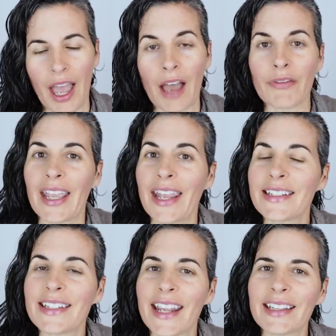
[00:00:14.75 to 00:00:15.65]
Having
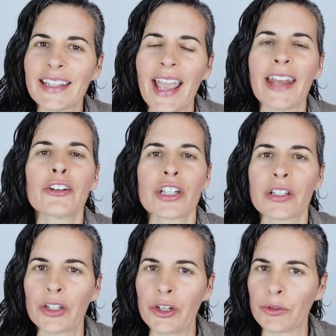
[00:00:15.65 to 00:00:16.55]
a daily
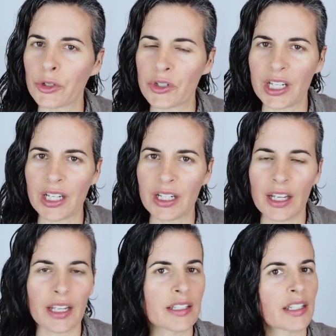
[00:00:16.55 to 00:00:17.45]
energy clearing routine
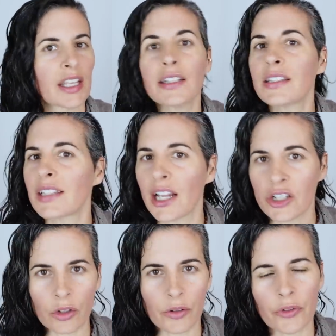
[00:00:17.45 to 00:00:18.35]
is
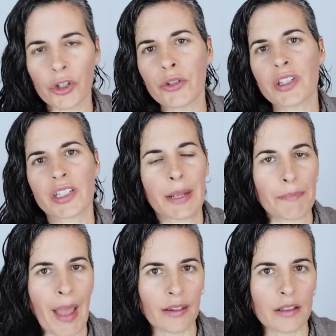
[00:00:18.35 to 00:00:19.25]
essential for you to
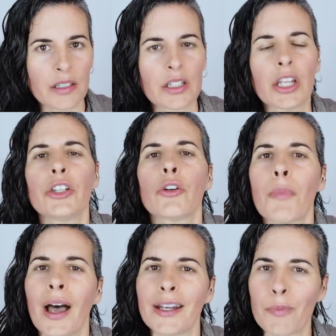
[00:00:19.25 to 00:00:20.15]
stay balanced in your
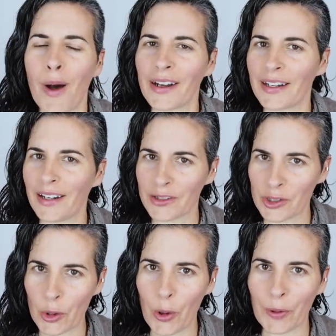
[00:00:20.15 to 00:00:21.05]
mind, body,
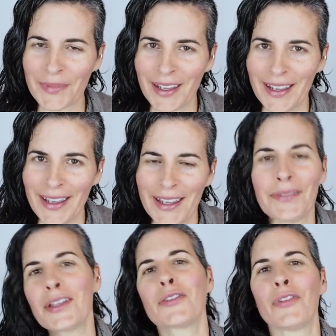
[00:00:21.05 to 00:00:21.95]
and soul.
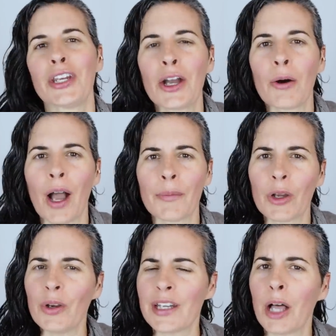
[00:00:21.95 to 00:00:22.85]
In this video,
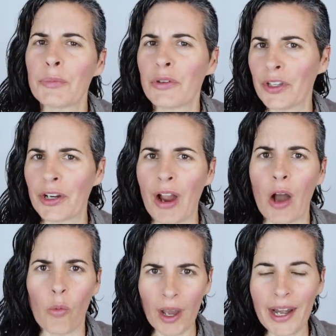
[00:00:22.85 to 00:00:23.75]
I'm going to help you figure
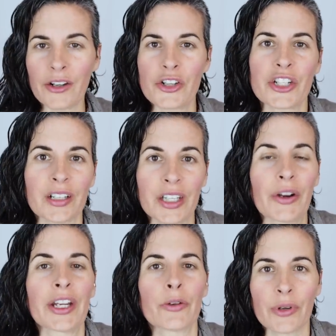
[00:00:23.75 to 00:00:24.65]
out what energy
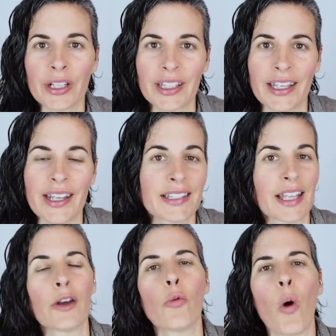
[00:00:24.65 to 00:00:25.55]
clearing really
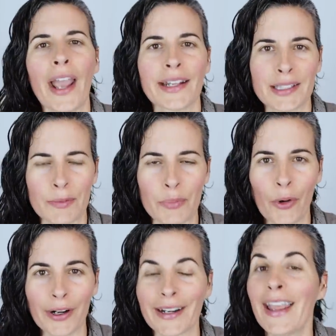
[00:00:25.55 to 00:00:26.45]
is and why it's
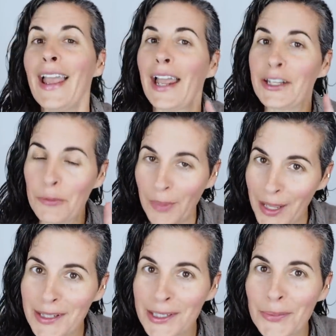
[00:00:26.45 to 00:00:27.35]
important, and you
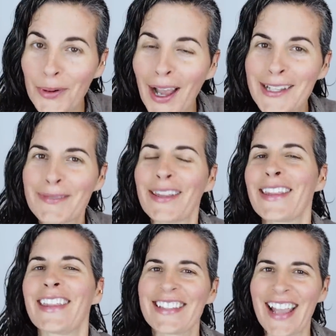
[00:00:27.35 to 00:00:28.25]
may be surprised by
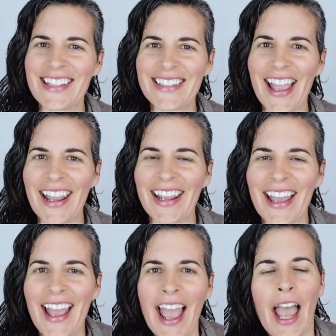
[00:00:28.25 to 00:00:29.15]
the things I say.